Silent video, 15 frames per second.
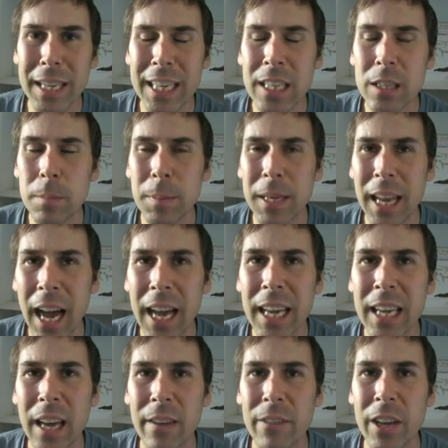need to be
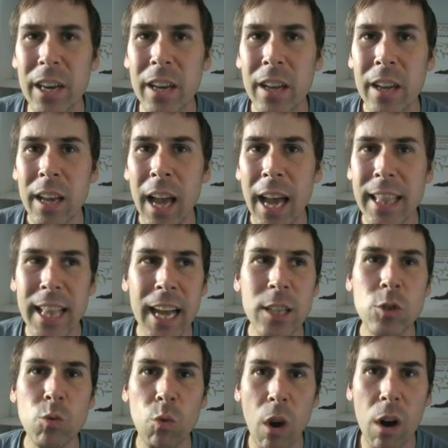dying of it, and
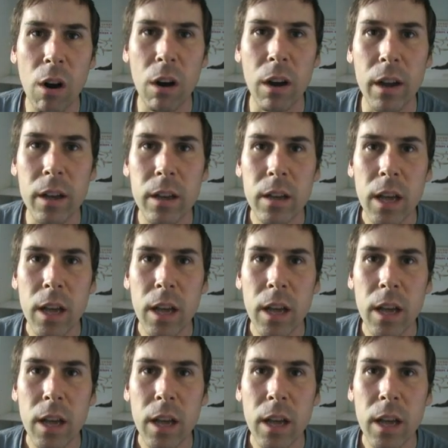that's wrong.